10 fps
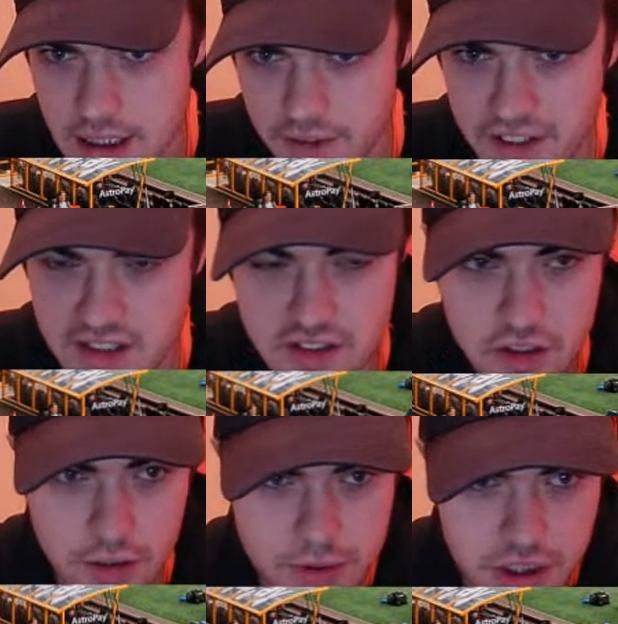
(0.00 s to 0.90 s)
I think it's a
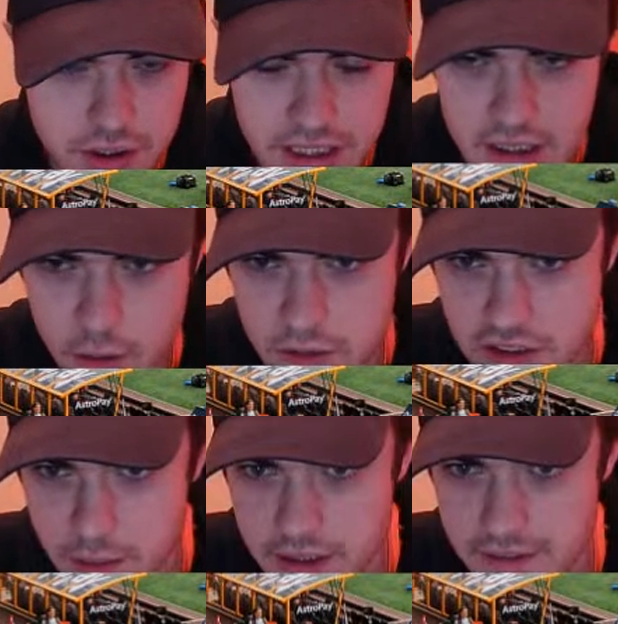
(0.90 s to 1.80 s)
good opportunity.
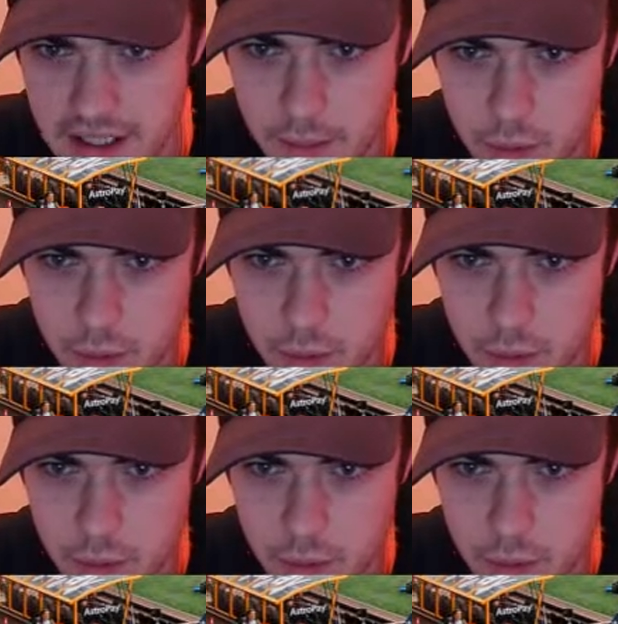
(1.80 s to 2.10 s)
Also, with the fact